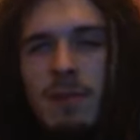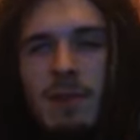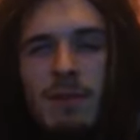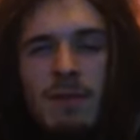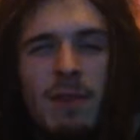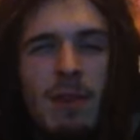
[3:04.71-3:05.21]
in a
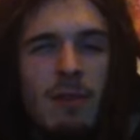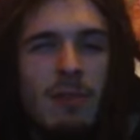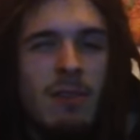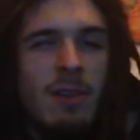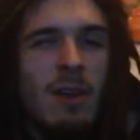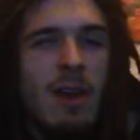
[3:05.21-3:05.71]
very
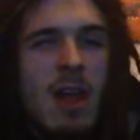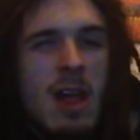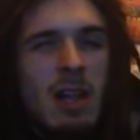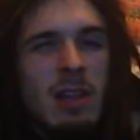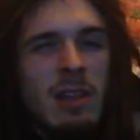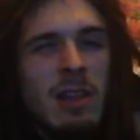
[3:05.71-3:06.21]

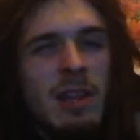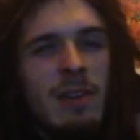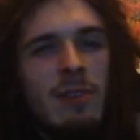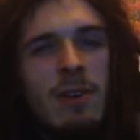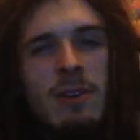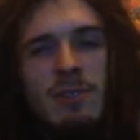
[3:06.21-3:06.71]

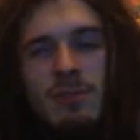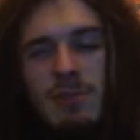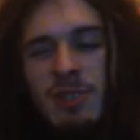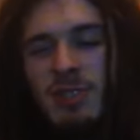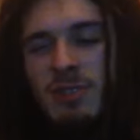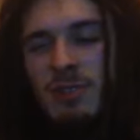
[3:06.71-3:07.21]
little
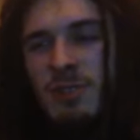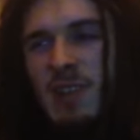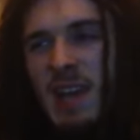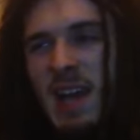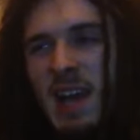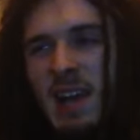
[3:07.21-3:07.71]
understood
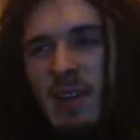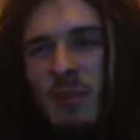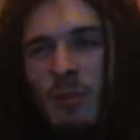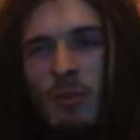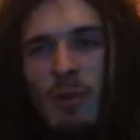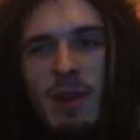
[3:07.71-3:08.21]

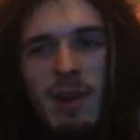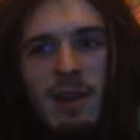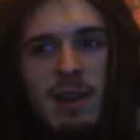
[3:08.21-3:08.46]
way.